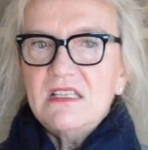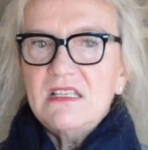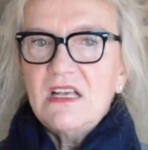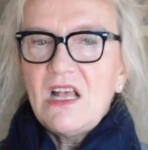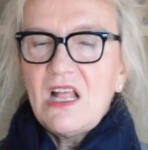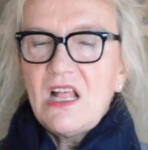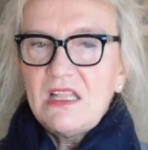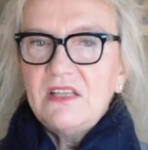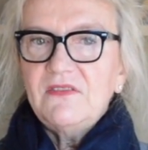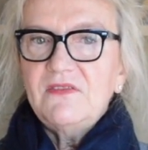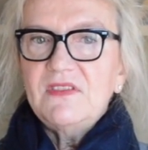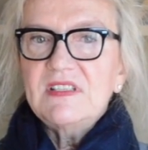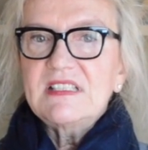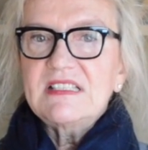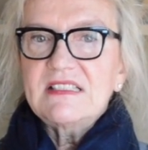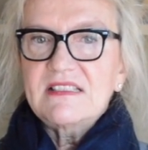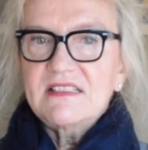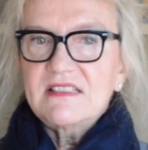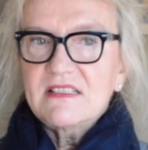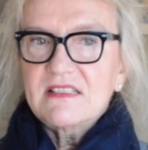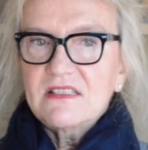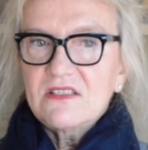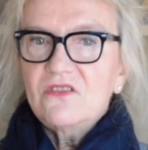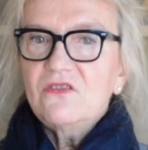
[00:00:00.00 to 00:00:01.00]
Olive is
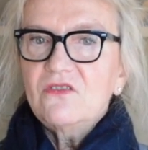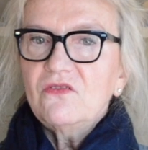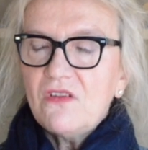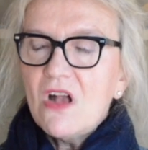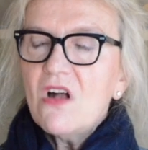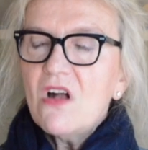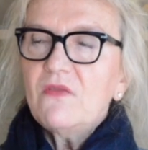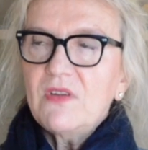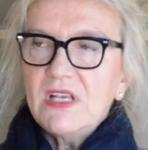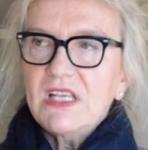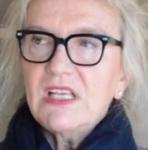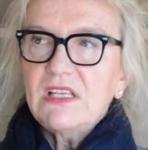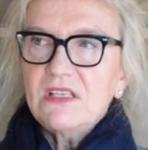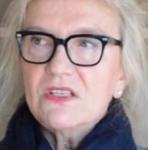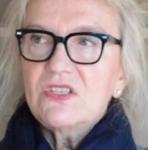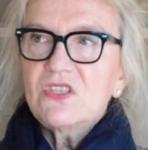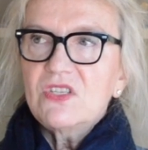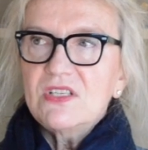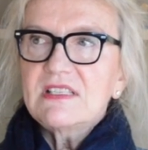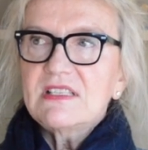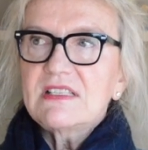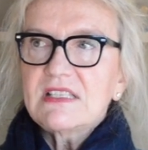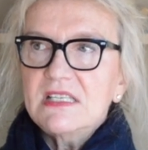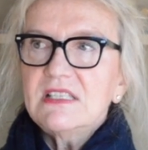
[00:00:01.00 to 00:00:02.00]
growing.
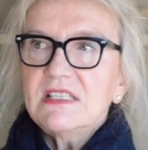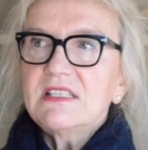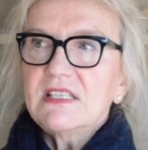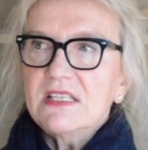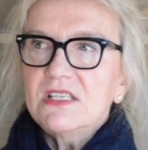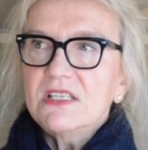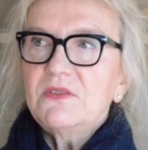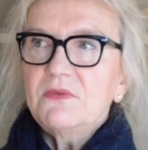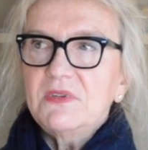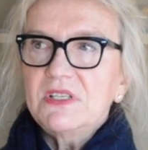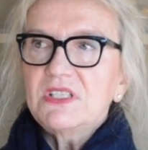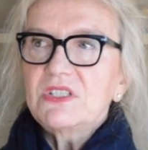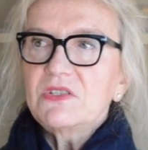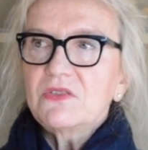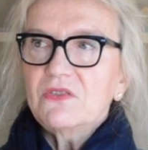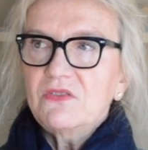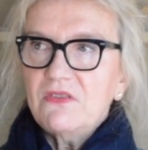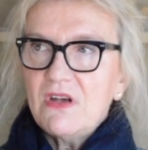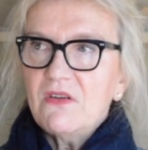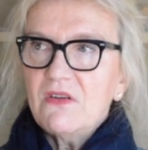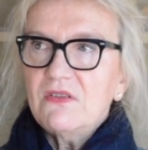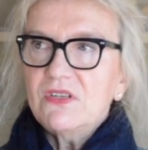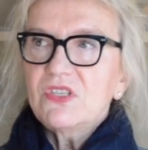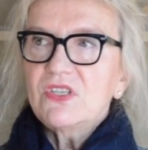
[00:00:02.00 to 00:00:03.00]
She's continuing to
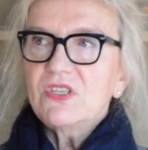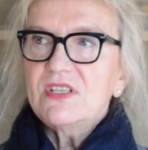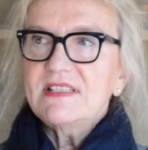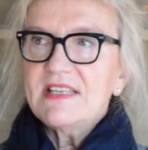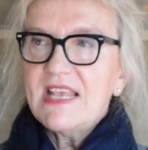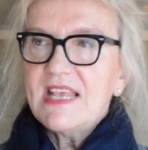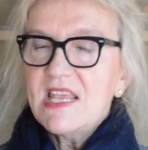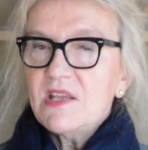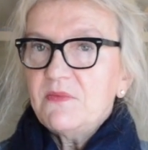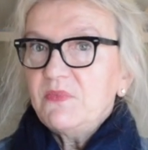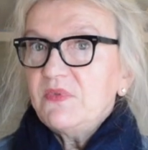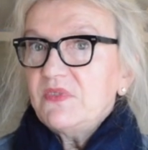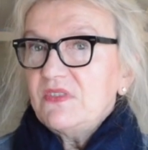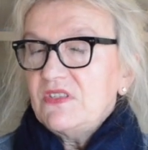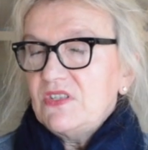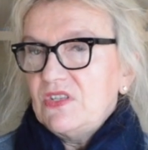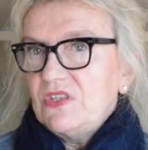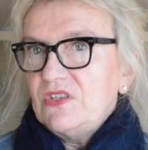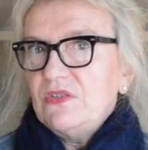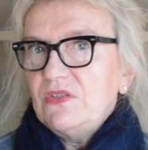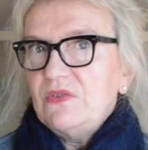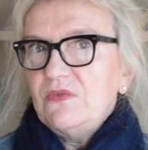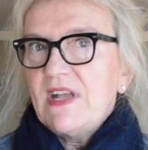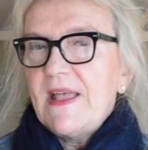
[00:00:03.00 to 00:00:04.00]
grow, and she's able
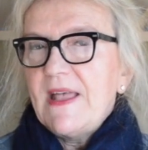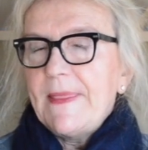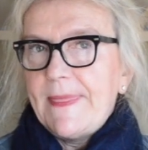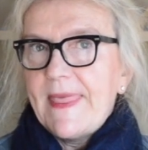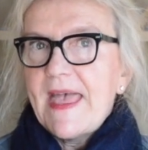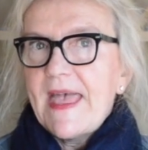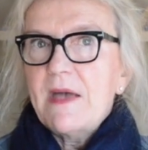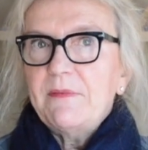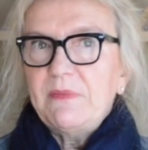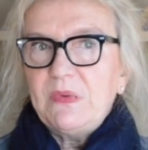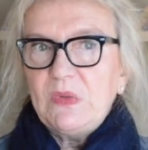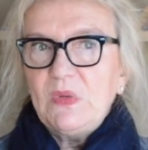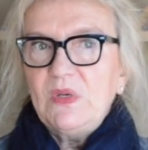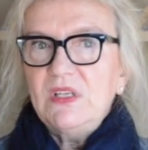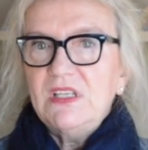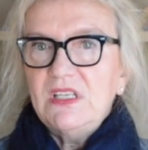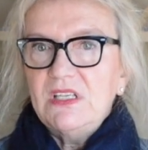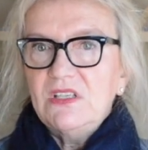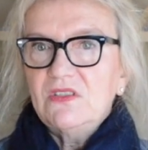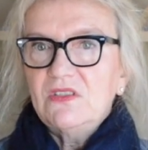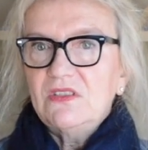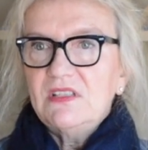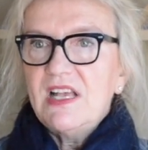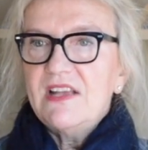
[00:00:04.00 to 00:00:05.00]
to at that point
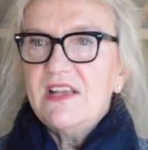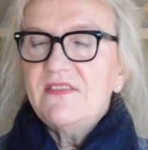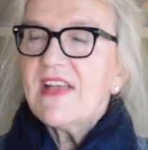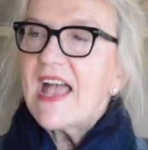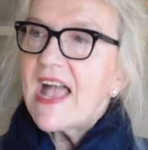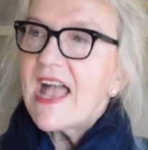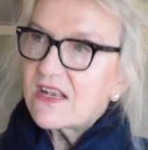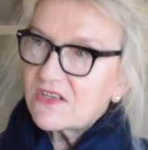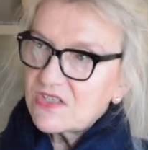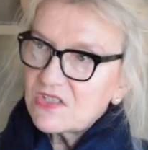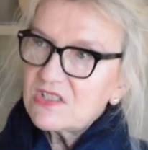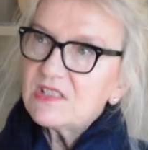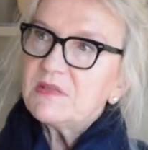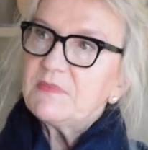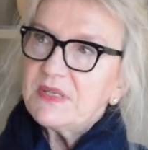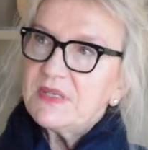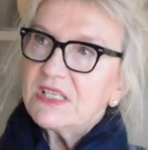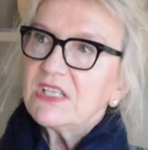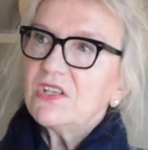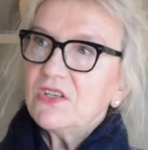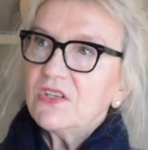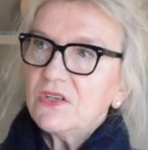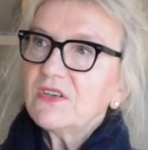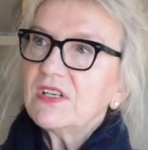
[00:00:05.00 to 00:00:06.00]
in her life actually be
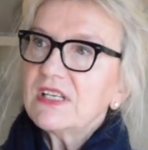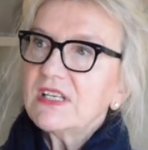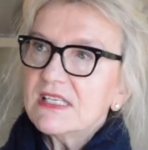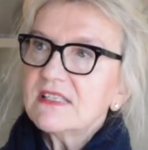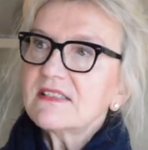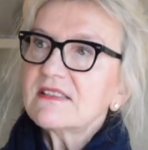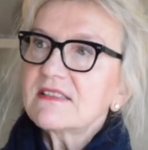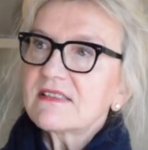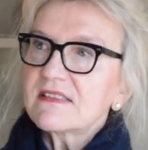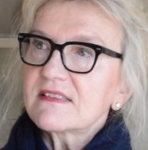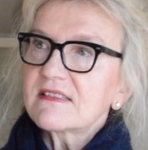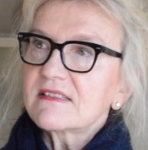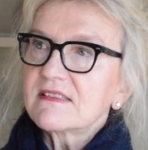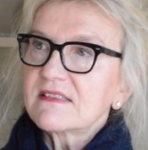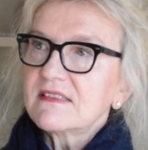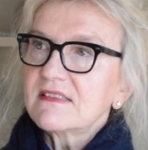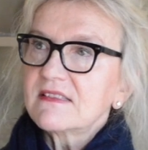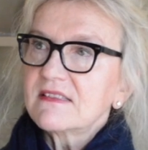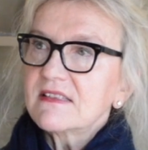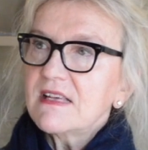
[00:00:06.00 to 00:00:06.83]
curious. Yeah.